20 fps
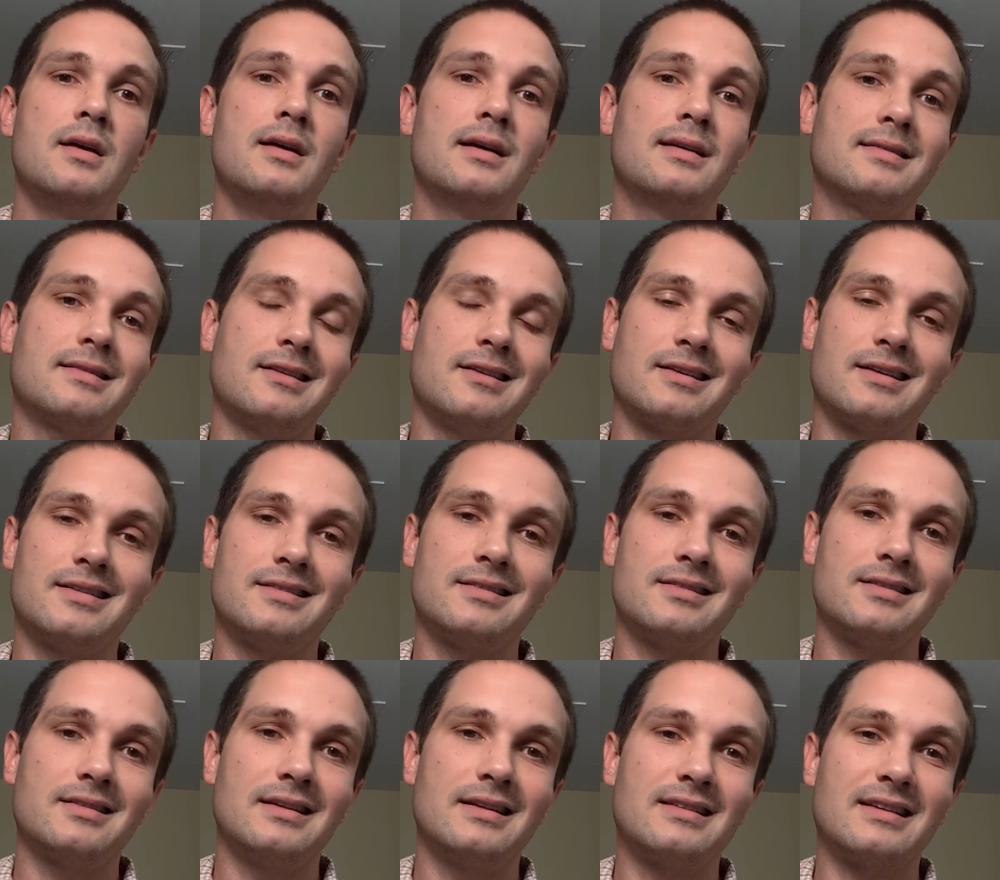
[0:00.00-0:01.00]
as long
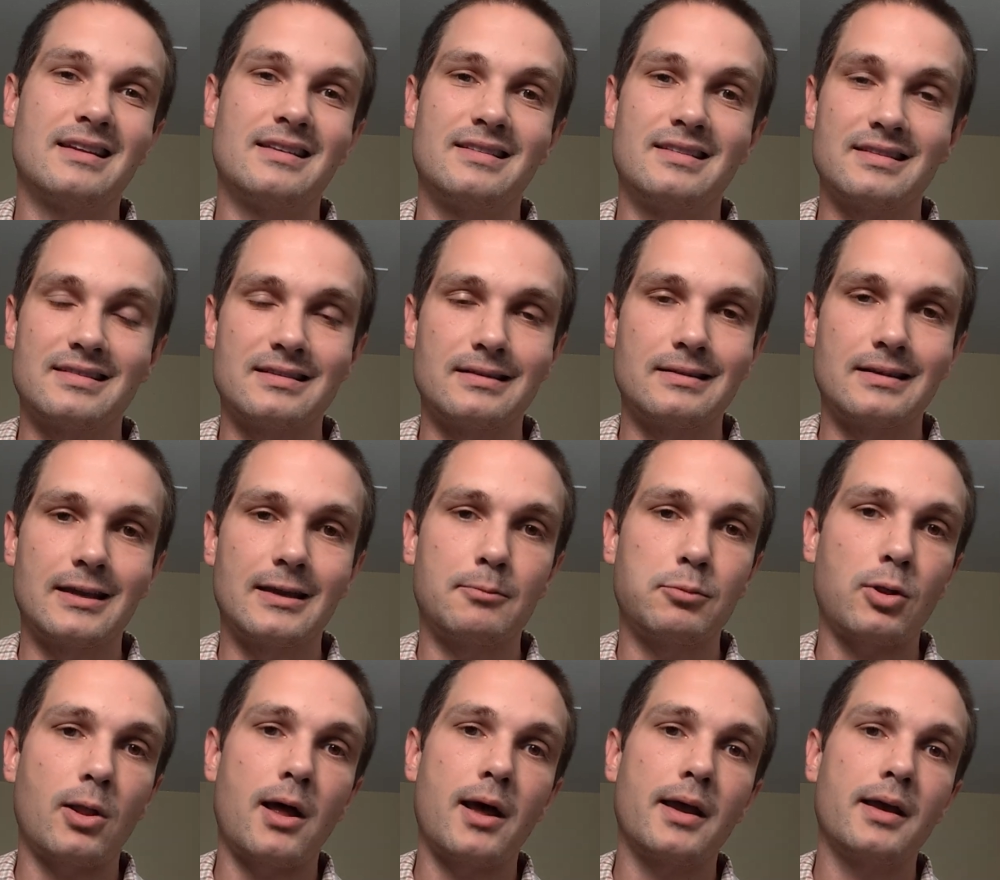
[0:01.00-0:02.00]
as it's consistently
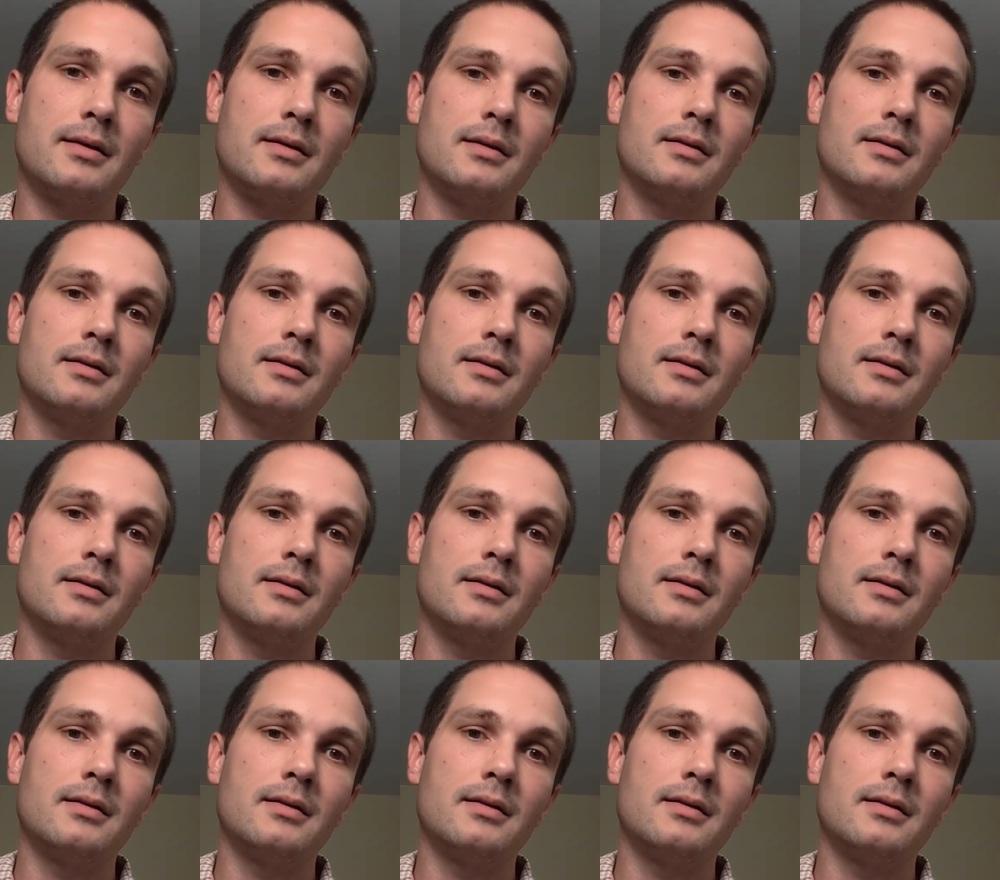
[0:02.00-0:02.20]
applied